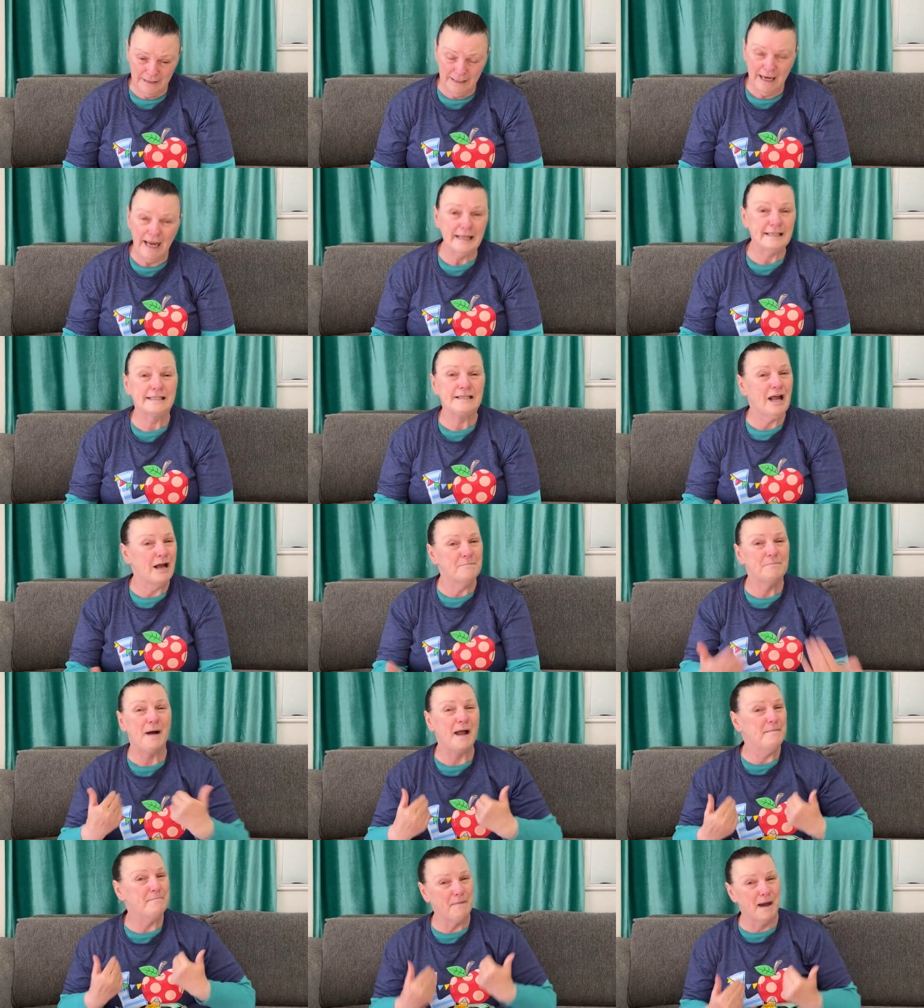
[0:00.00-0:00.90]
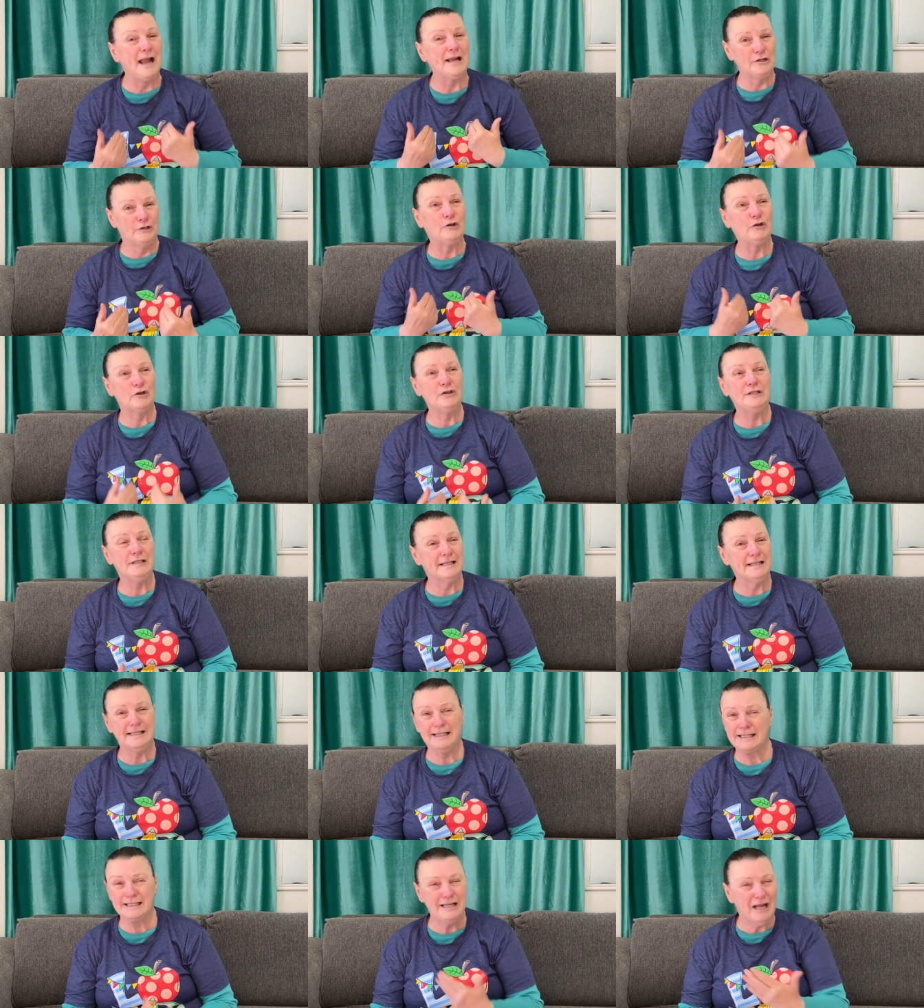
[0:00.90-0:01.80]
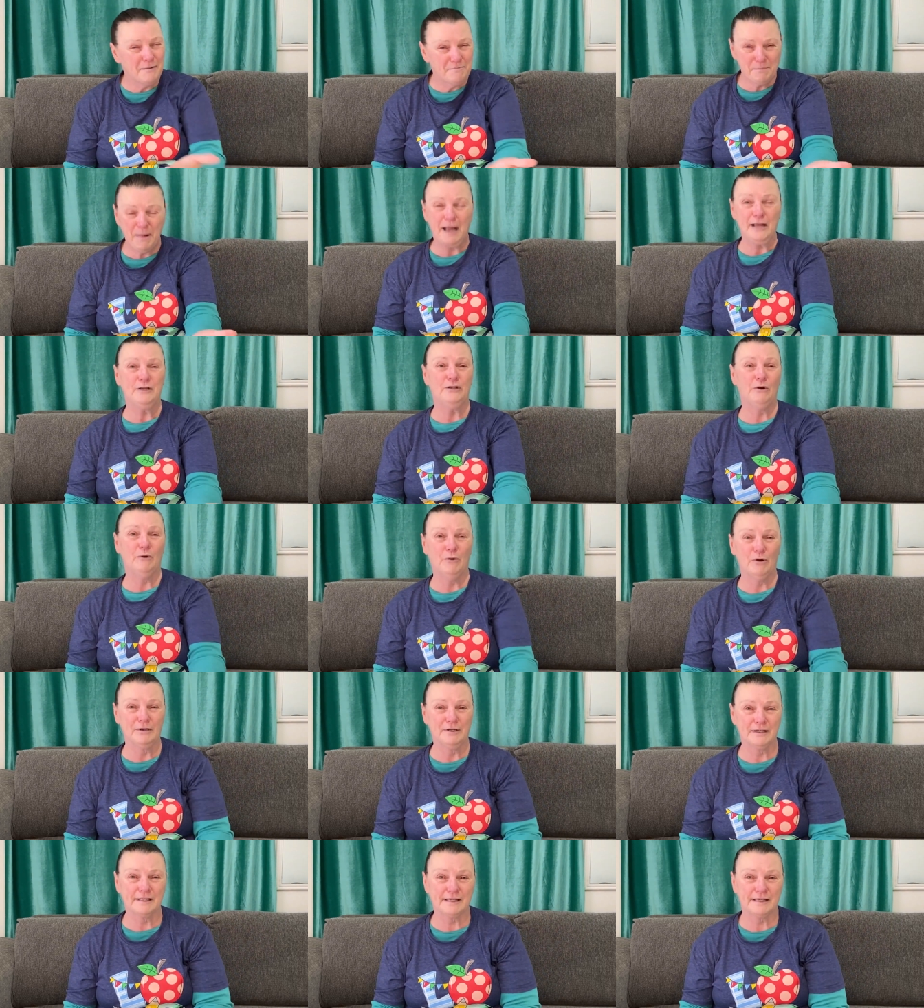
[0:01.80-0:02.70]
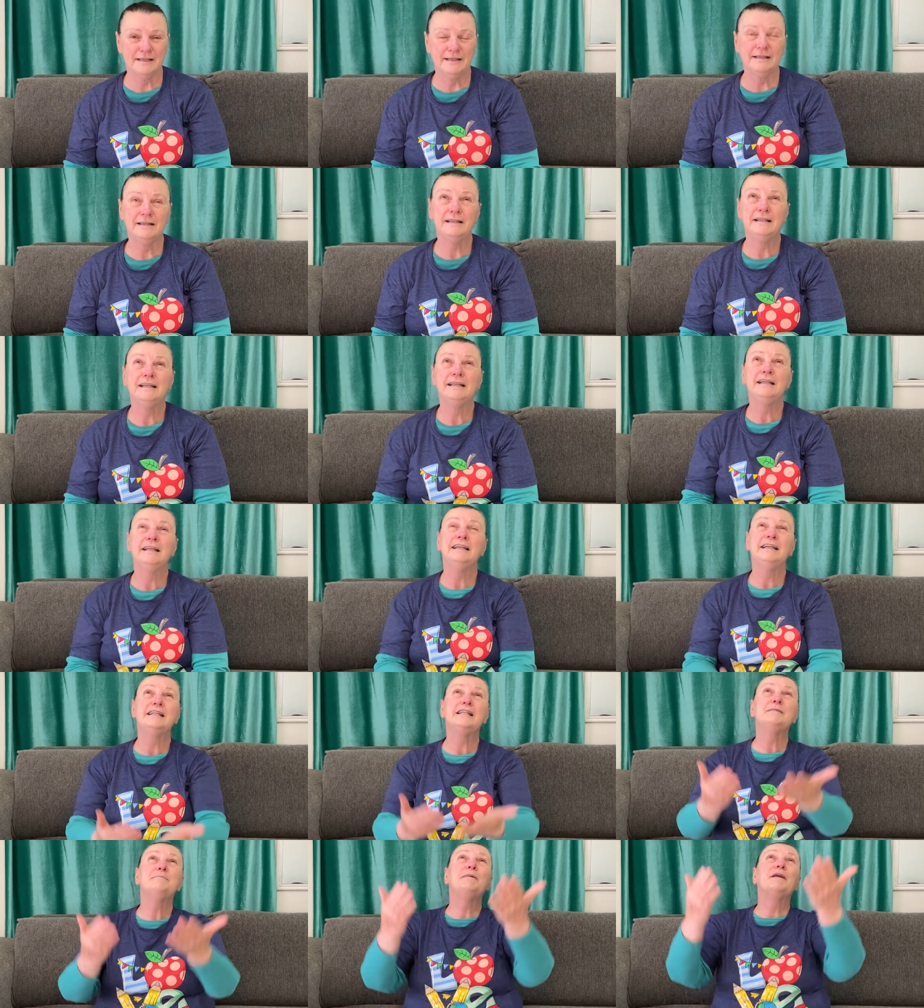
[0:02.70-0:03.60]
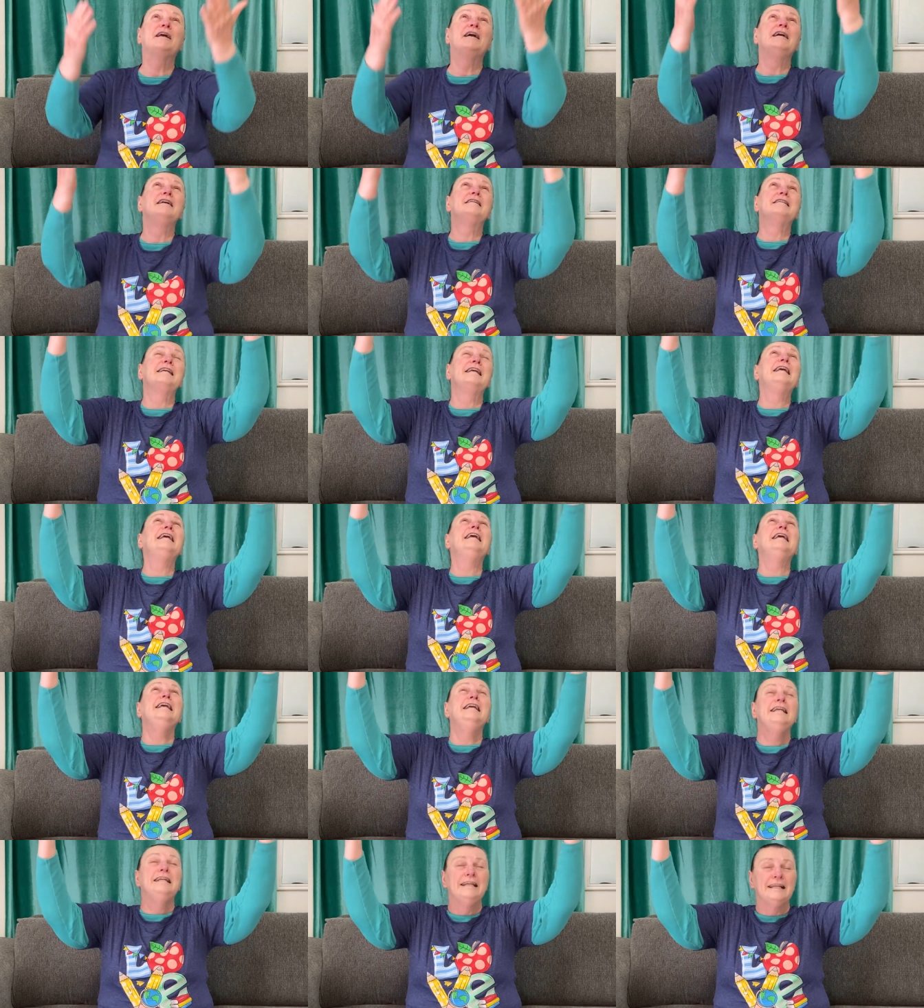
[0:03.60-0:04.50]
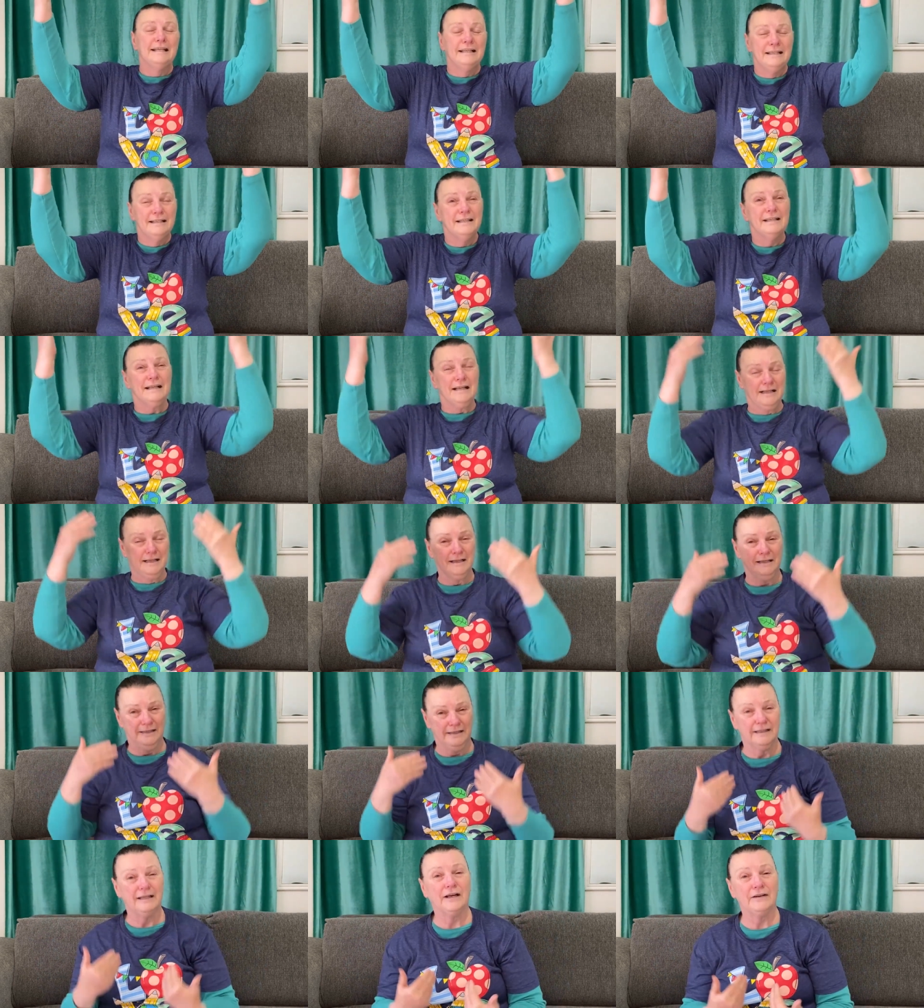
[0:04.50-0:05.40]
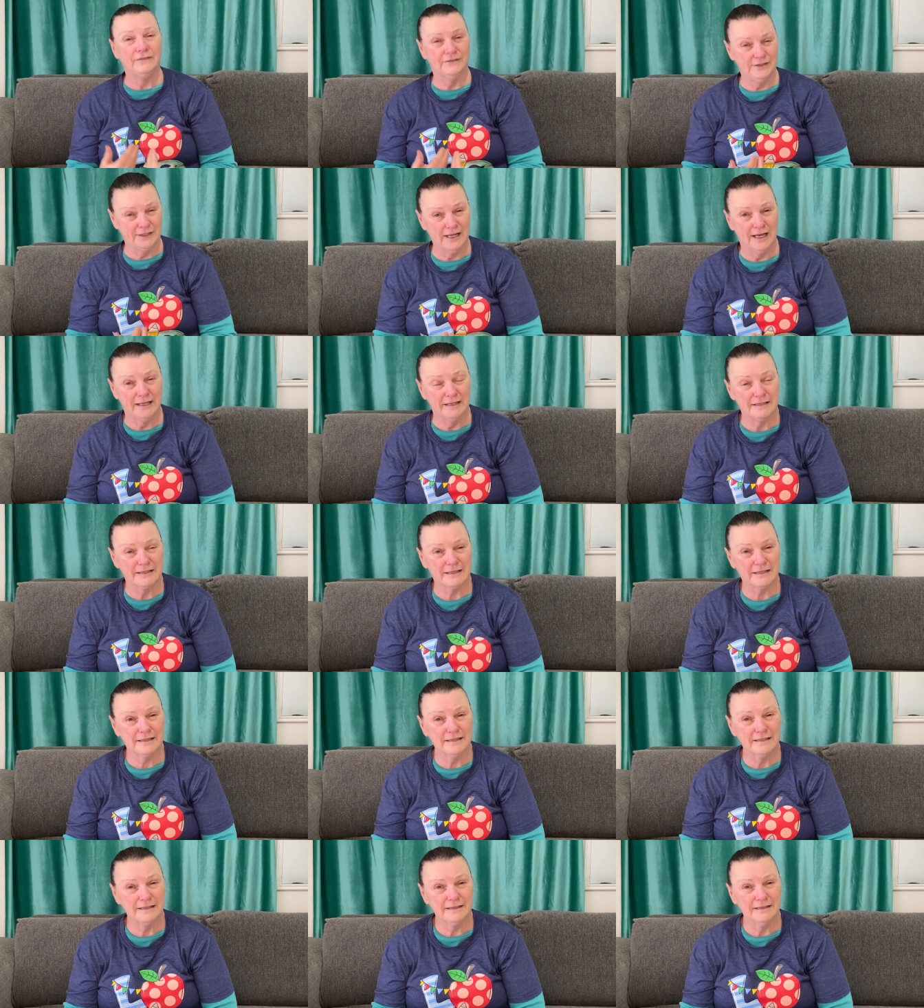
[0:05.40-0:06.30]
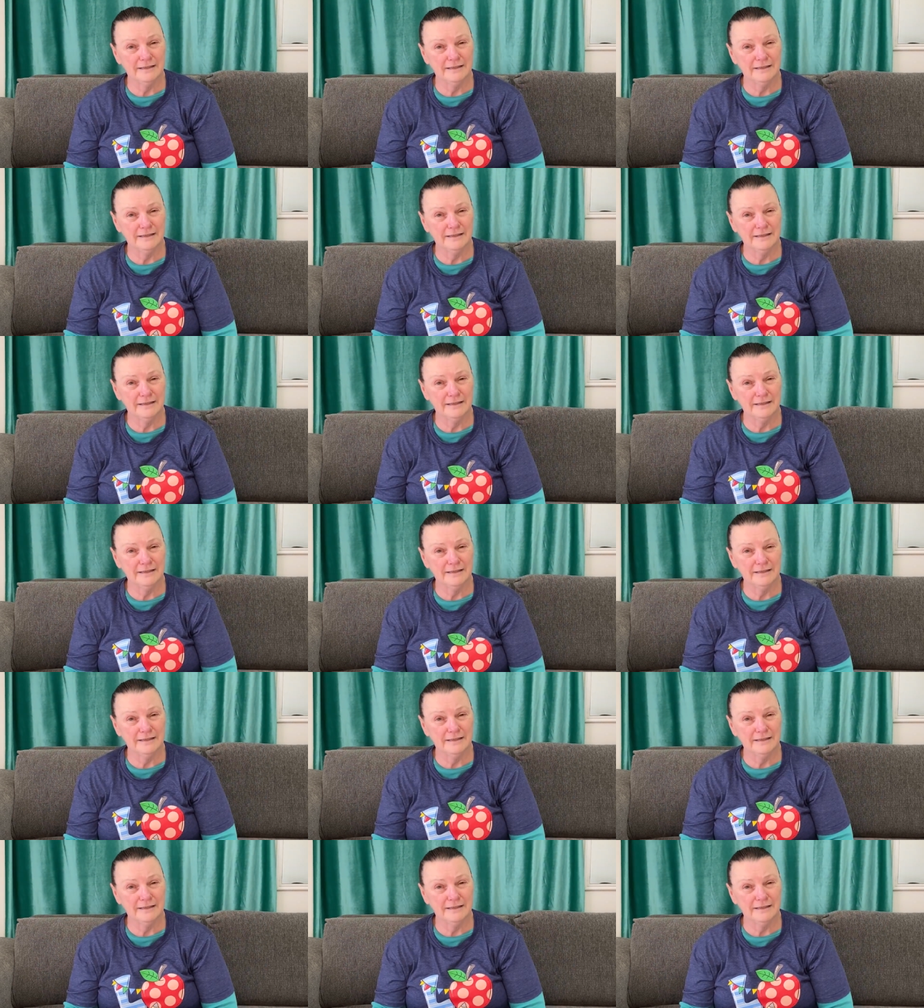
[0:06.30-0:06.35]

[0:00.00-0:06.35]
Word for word: It's not by my goodness. It's not by yours. It's because he loves us.